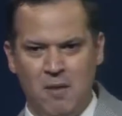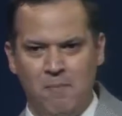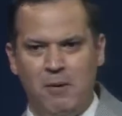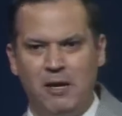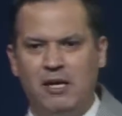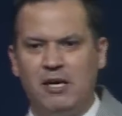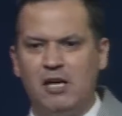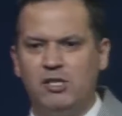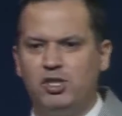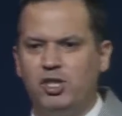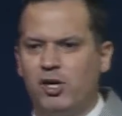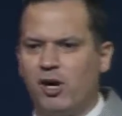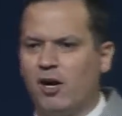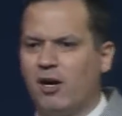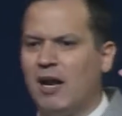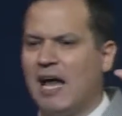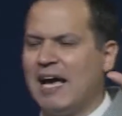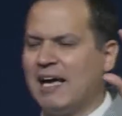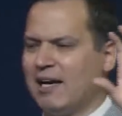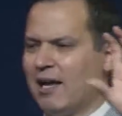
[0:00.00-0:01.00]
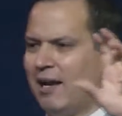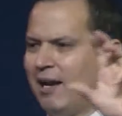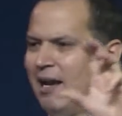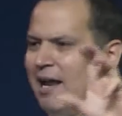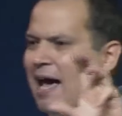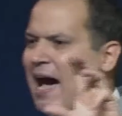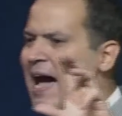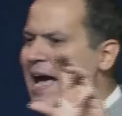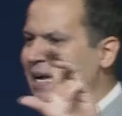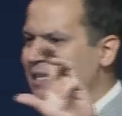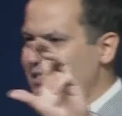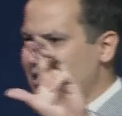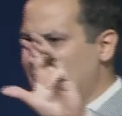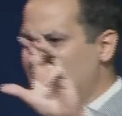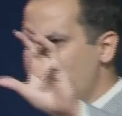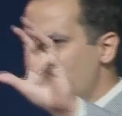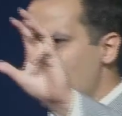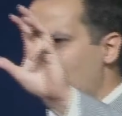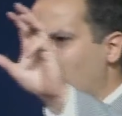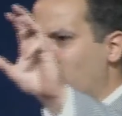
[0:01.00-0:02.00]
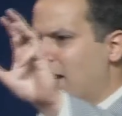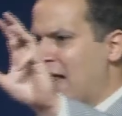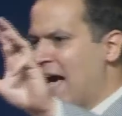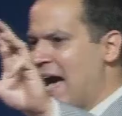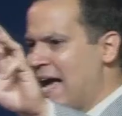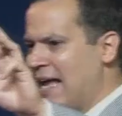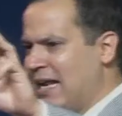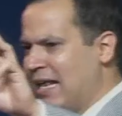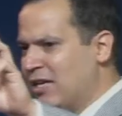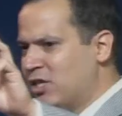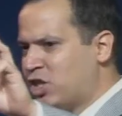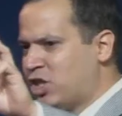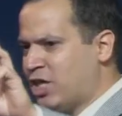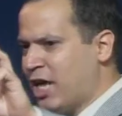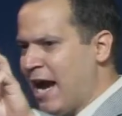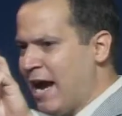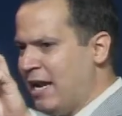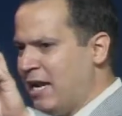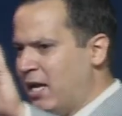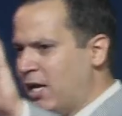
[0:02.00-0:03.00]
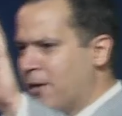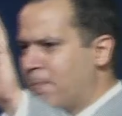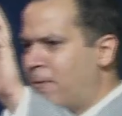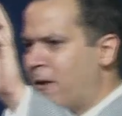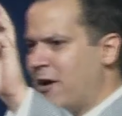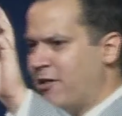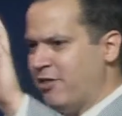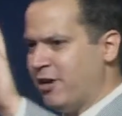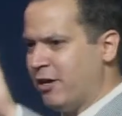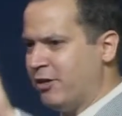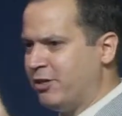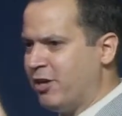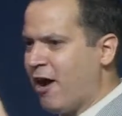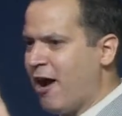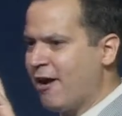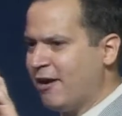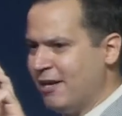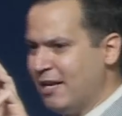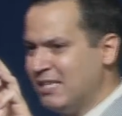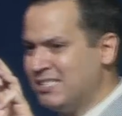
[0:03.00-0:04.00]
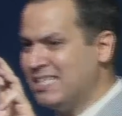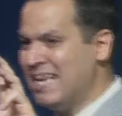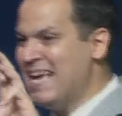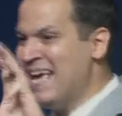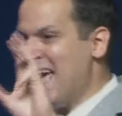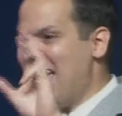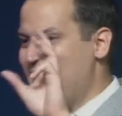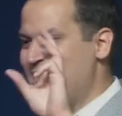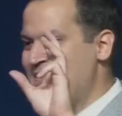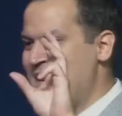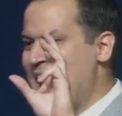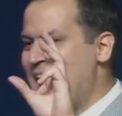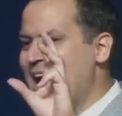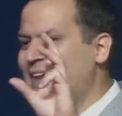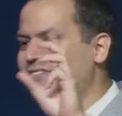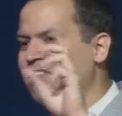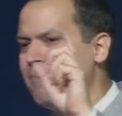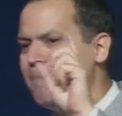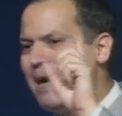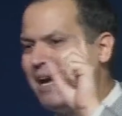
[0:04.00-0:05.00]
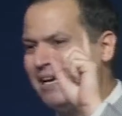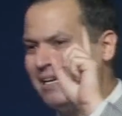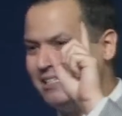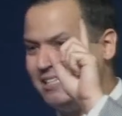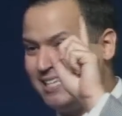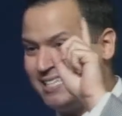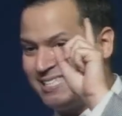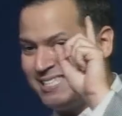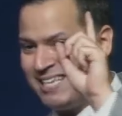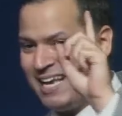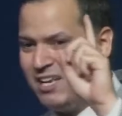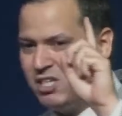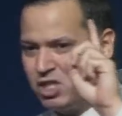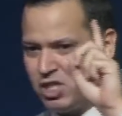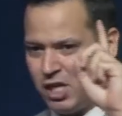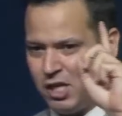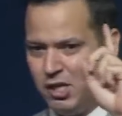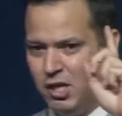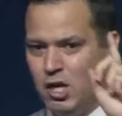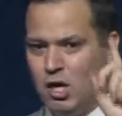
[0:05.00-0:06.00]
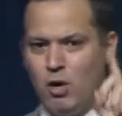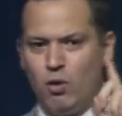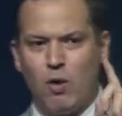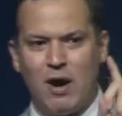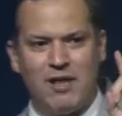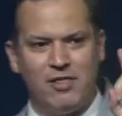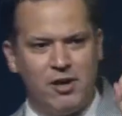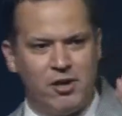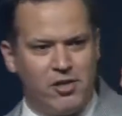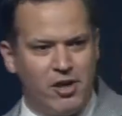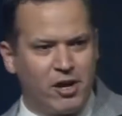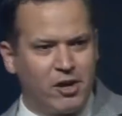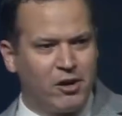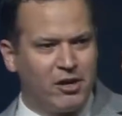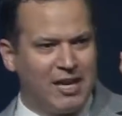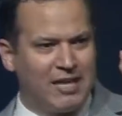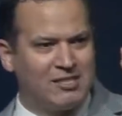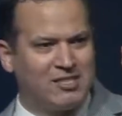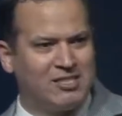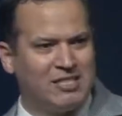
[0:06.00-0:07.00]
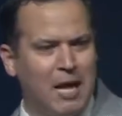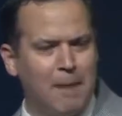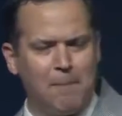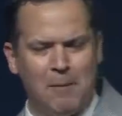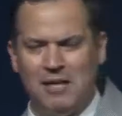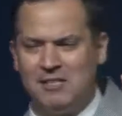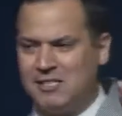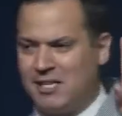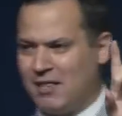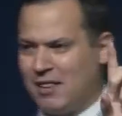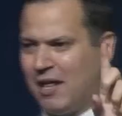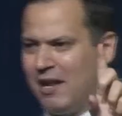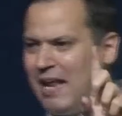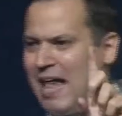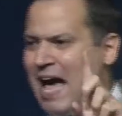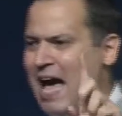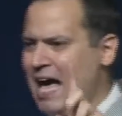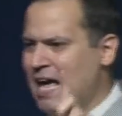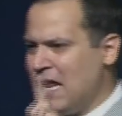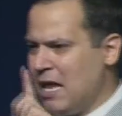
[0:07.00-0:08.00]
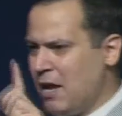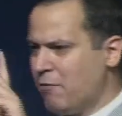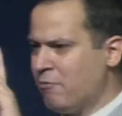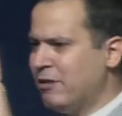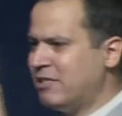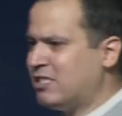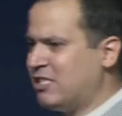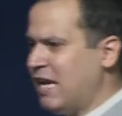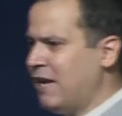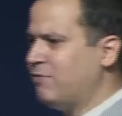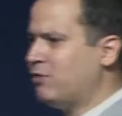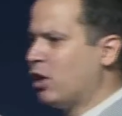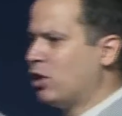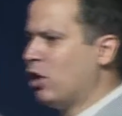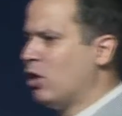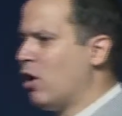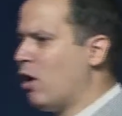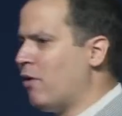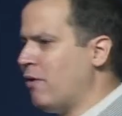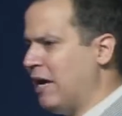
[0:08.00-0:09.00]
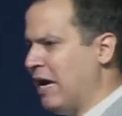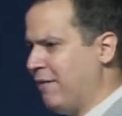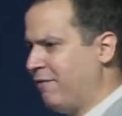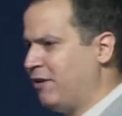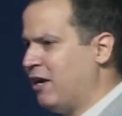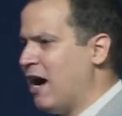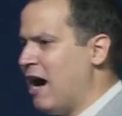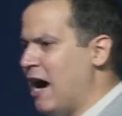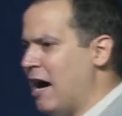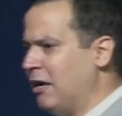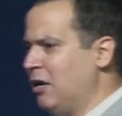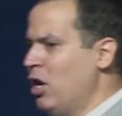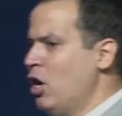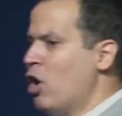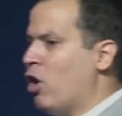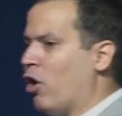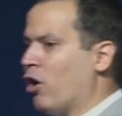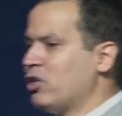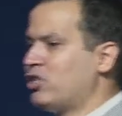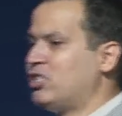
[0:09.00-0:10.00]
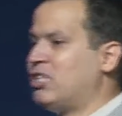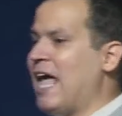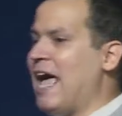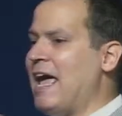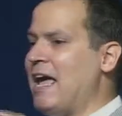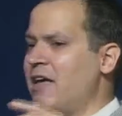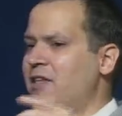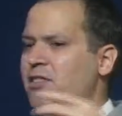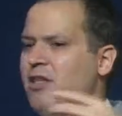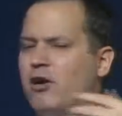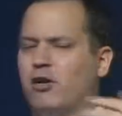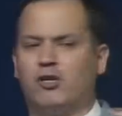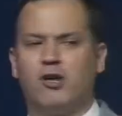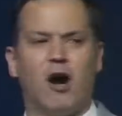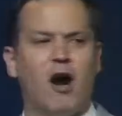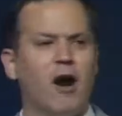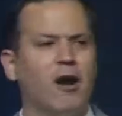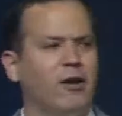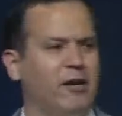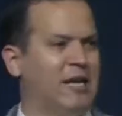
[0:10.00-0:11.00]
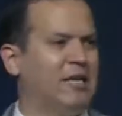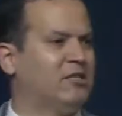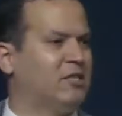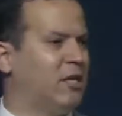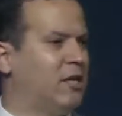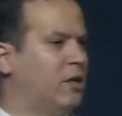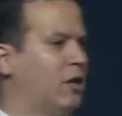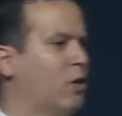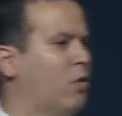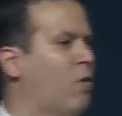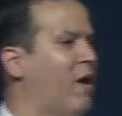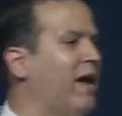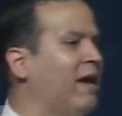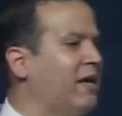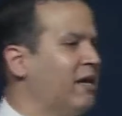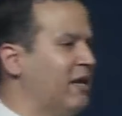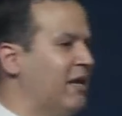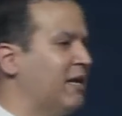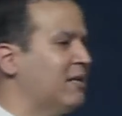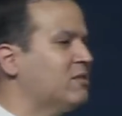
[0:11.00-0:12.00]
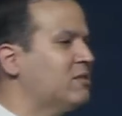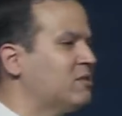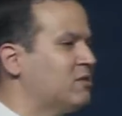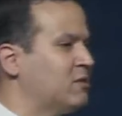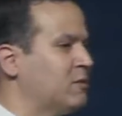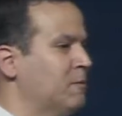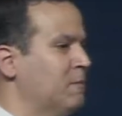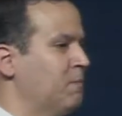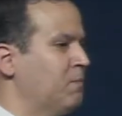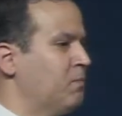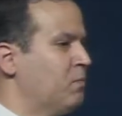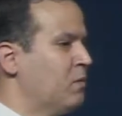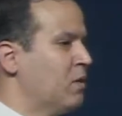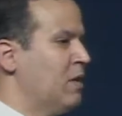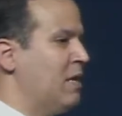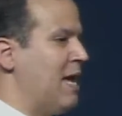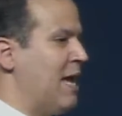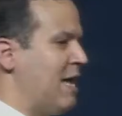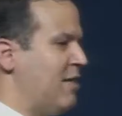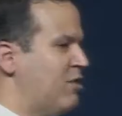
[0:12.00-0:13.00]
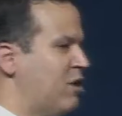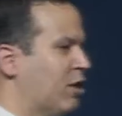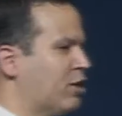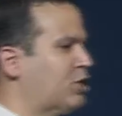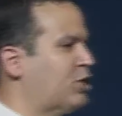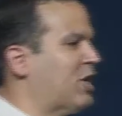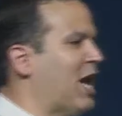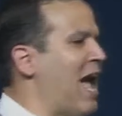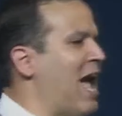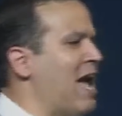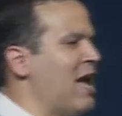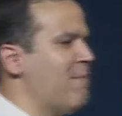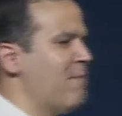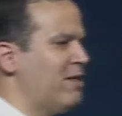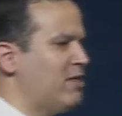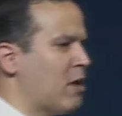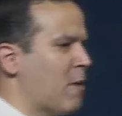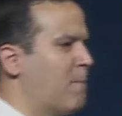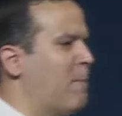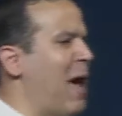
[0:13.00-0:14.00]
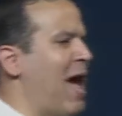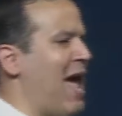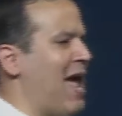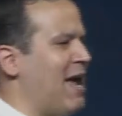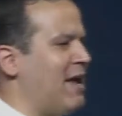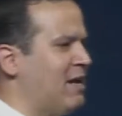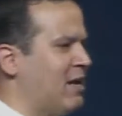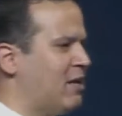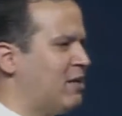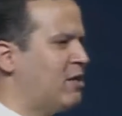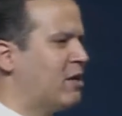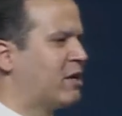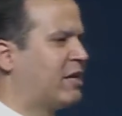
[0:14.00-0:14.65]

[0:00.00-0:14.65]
because you're like a light and your light is shining upon their darkness, and they have to make a decision whether they're going to step into the light and receive the glory of God or stay in their darkness and in their wickedness, in their shame, in their pain, in their